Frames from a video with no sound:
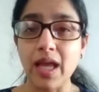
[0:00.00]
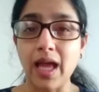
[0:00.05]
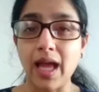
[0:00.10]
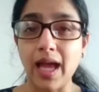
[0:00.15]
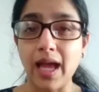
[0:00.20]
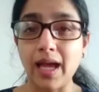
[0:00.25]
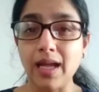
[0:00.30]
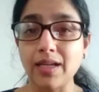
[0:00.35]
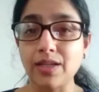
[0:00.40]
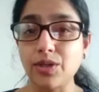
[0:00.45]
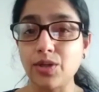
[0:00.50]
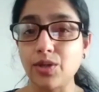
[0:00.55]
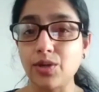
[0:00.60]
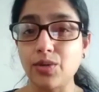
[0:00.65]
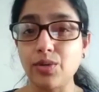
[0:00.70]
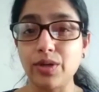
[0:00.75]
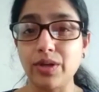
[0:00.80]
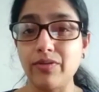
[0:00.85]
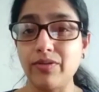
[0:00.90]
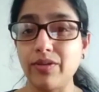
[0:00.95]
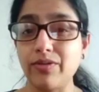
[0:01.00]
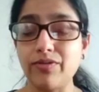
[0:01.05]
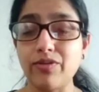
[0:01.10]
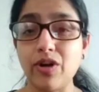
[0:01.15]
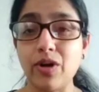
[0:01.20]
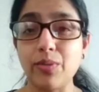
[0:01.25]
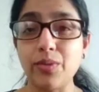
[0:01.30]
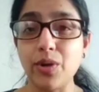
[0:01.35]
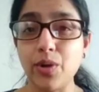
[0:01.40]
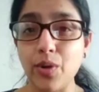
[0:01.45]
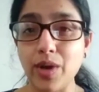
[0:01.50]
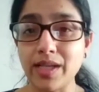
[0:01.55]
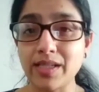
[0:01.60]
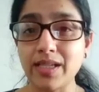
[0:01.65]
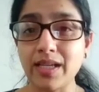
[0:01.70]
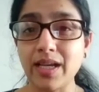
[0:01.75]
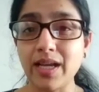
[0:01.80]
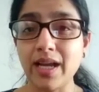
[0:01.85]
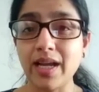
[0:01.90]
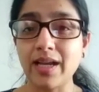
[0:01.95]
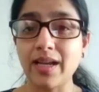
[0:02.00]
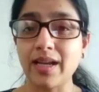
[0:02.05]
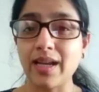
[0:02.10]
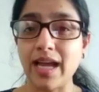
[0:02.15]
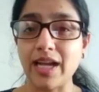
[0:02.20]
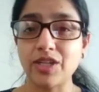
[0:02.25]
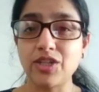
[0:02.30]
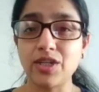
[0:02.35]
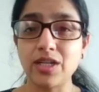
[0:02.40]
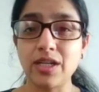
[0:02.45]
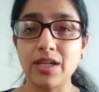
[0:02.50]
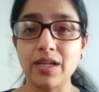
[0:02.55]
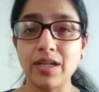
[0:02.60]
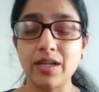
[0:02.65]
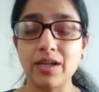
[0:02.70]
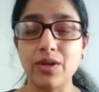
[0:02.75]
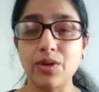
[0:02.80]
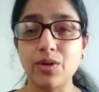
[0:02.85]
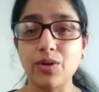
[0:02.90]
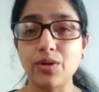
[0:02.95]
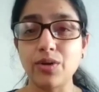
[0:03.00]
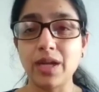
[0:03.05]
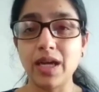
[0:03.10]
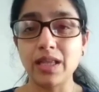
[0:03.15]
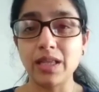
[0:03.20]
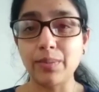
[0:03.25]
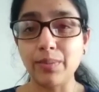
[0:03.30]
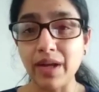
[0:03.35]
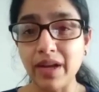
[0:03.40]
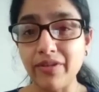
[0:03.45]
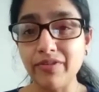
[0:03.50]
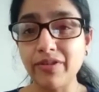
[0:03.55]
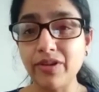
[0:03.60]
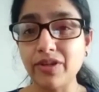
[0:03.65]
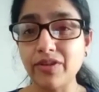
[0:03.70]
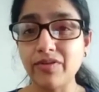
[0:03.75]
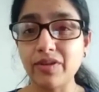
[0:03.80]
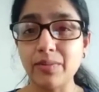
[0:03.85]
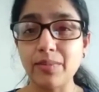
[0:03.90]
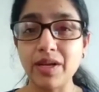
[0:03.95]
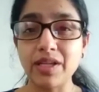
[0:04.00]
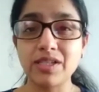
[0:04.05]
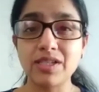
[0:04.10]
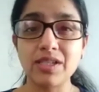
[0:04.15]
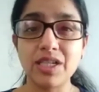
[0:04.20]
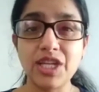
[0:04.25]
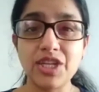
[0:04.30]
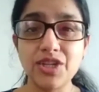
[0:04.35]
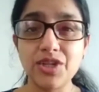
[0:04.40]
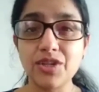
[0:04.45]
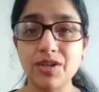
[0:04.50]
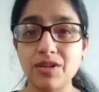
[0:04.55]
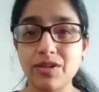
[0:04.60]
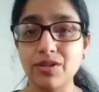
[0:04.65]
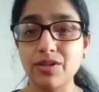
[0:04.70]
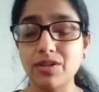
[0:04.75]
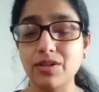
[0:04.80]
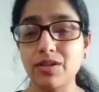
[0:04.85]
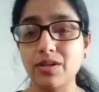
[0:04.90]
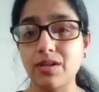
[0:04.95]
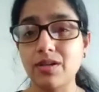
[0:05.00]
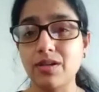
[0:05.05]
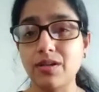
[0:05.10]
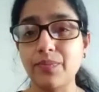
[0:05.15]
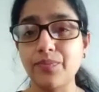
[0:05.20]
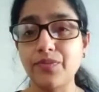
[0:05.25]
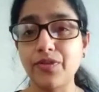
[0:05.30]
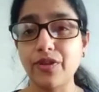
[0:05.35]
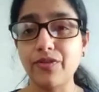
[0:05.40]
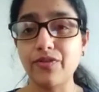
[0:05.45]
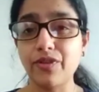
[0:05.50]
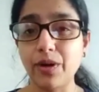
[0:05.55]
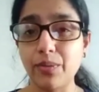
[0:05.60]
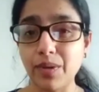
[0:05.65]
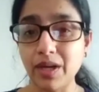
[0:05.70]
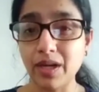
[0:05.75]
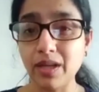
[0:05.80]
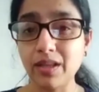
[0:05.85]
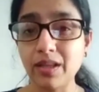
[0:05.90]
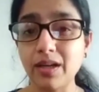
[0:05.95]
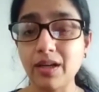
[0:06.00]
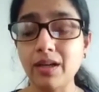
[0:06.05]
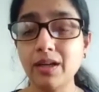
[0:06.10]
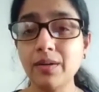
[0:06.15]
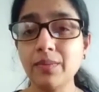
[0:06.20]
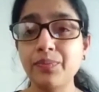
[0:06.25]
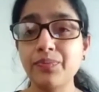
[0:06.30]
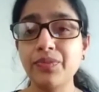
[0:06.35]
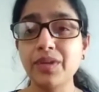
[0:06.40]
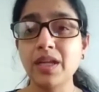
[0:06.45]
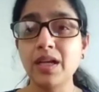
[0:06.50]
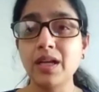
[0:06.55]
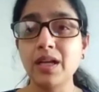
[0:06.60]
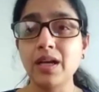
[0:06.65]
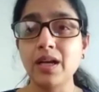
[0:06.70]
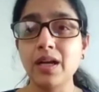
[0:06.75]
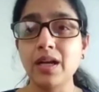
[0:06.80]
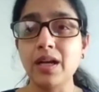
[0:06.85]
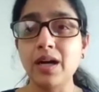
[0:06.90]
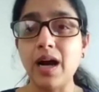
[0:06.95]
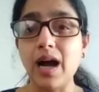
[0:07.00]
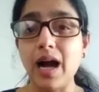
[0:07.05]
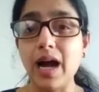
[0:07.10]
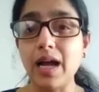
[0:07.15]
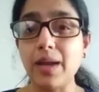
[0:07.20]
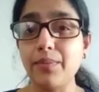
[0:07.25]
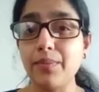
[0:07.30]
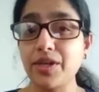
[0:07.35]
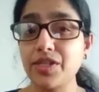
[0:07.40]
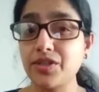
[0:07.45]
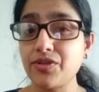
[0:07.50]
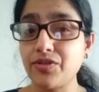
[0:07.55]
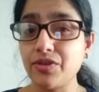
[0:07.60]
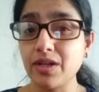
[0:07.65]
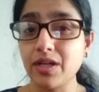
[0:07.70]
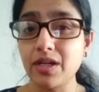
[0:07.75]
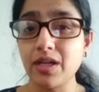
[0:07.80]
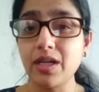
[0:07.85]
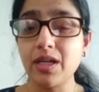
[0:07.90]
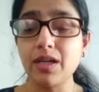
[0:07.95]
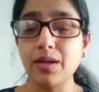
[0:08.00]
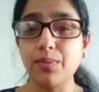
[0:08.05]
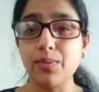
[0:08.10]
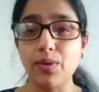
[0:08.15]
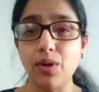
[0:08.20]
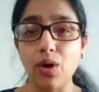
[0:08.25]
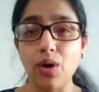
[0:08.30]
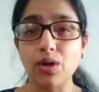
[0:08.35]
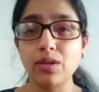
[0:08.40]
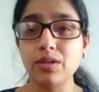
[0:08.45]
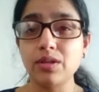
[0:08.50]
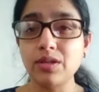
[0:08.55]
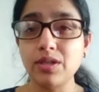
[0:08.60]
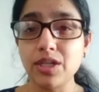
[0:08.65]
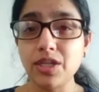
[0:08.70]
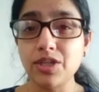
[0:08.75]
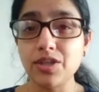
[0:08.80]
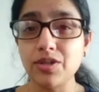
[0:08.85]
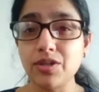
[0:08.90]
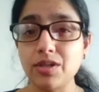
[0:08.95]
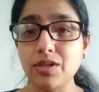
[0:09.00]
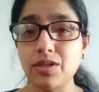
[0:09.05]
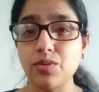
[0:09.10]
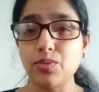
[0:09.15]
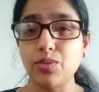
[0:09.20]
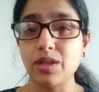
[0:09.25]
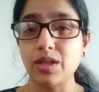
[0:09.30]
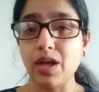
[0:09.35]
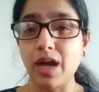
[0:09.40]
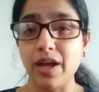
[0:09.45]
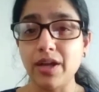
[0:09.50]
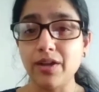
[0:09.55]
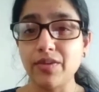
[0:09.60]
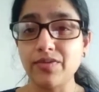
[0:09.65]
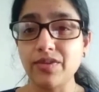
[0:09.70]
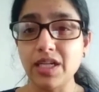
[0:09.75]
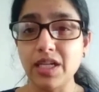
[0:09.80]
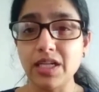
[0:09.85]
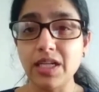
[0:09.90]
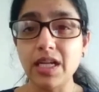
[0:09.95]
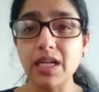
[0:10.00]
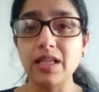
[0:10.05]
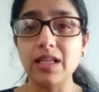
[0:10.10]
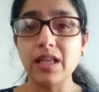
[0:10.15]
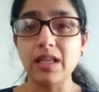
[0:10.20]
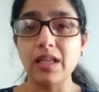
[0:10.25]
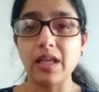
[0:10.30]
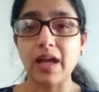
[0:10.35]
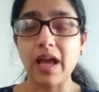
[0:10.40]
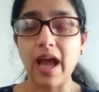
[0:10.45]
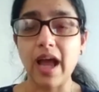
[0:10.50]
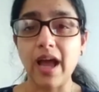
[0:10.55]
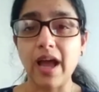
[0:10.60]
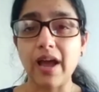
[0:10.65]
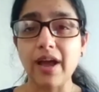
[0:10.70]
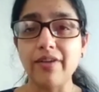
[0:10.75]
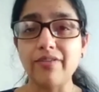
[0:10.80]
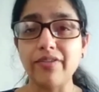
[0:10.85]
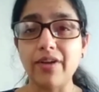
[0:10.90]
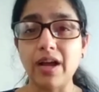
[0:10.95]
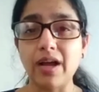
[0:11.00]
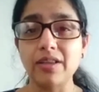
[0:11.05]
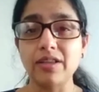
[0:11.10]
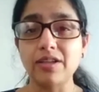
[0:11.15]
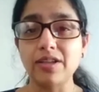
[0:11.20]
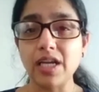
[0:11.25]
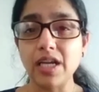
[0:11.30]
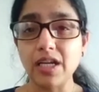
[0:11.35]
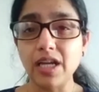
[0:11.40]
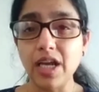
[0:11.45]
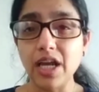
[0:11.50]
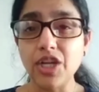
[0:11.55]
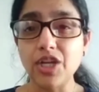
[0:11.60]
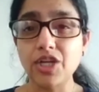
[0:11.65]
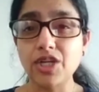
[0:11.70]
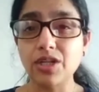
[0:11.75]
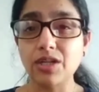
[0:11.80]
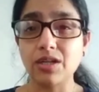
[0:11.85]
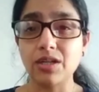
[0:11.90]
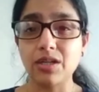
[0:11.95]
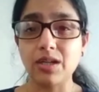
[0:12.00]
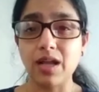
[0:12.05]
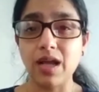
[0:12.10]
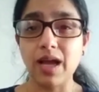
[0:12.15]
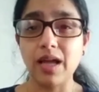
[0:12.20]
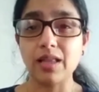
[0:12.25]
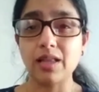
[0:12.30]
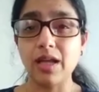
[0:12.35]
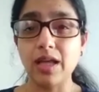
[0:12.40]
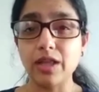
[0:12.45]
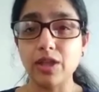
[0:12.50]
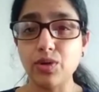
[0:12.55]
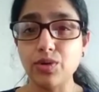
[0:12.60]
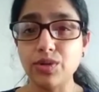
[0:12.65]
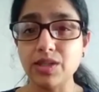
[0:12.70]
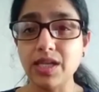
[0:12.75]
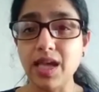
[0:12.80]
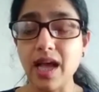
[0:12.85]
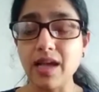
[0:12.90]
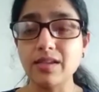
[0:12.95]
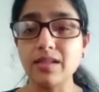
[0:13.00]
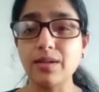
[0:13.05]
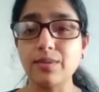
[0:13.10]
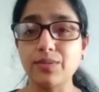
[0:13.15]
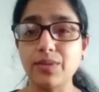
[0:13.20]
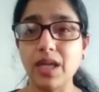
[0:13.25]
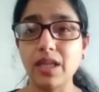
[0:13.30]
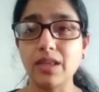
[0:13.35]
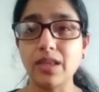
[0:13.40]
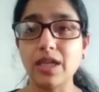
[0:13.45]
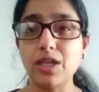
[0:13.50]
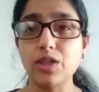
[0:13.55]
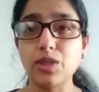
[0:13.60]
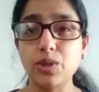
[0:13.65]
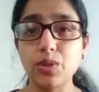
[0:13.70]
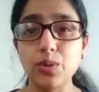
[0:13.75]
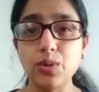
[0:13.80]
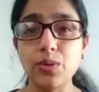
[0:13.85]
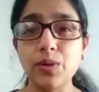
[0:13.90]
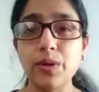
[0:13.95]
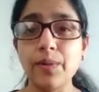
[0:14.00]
And you know, even from USA, I can actually, you know, get the benefit of the best teachers from Anahata. I must really applaud the teachers with the eye of detail that they have and the dedication and the enthusiasm that they do